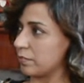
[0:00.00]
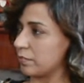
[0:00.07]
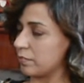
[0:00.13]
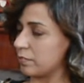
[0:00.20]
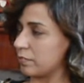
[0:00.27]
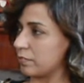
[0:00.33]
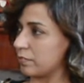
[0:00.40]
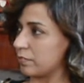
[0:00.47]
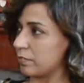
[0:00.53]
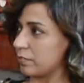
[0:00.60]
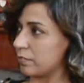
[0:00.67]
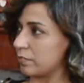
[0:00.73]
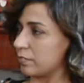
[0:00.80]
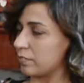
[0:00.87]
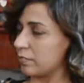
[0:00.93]

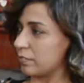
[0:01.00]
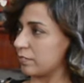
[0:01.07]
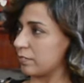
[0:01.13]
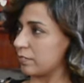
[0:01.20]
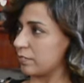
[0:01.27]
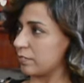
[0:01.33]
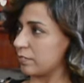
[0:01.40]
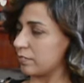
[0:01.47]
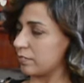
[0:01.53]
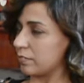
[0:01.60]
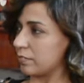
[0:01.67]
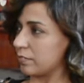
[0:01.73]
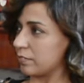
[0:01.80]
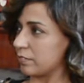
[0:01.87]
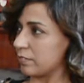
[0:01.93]

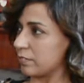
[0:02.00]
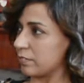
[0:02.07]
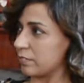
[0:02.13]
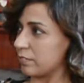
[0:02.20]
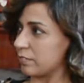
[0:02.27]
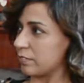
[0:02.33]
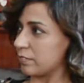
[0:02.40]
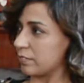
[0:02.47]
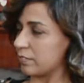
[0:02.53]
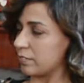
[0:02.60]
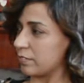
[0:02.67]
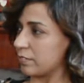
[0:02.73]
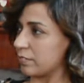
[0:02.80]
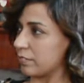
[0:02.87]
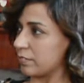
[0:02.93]

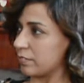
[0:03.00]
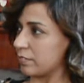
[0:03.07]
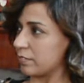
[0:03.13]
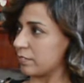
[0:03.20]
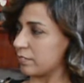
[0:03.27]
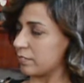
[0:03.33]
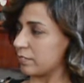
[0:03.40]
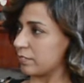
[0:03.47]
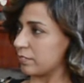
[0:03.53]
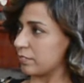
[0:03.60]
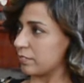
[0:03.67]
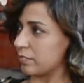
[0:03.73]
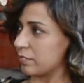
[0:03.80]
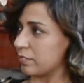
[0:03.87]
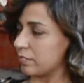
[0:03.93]

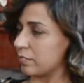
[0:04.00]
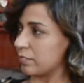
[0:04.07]
[no speech]